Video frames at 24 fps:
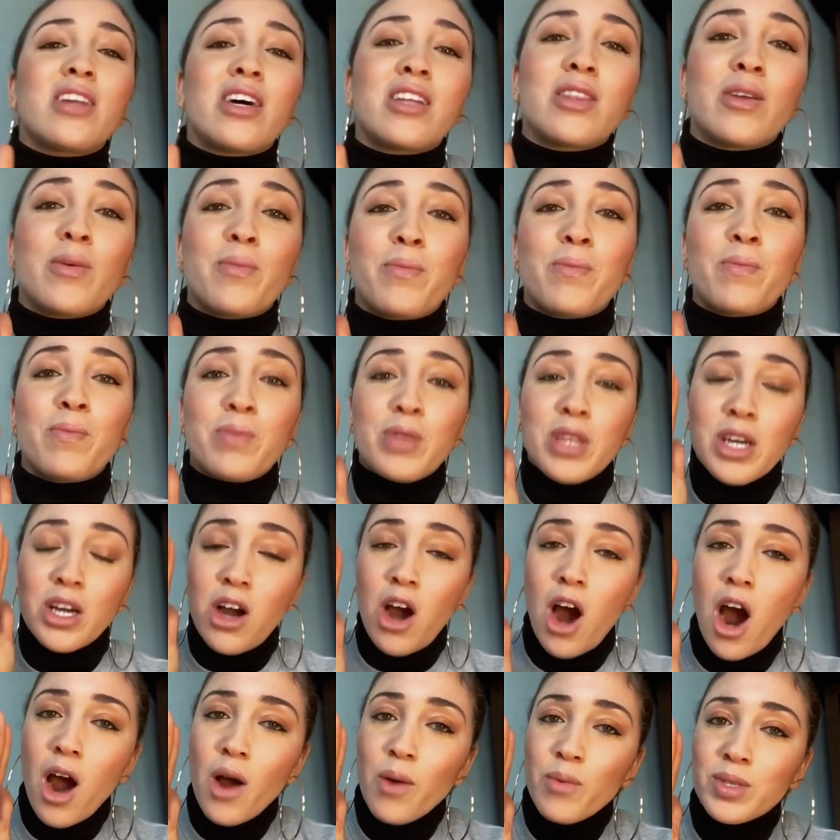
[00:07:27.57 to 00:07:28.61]
thought the
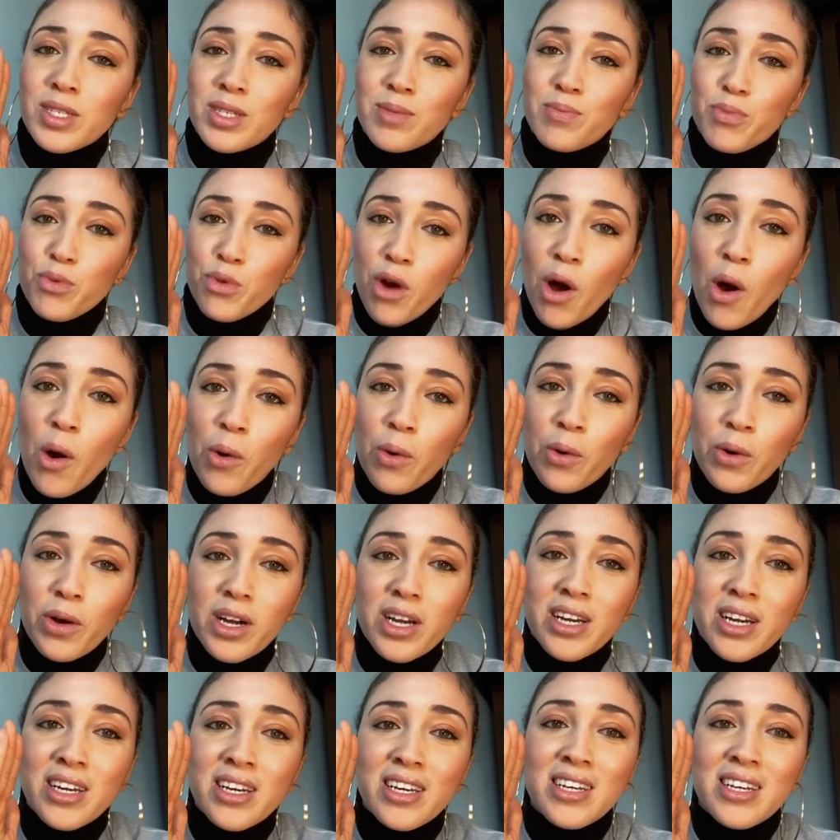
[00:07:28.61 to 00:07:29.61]
car was broke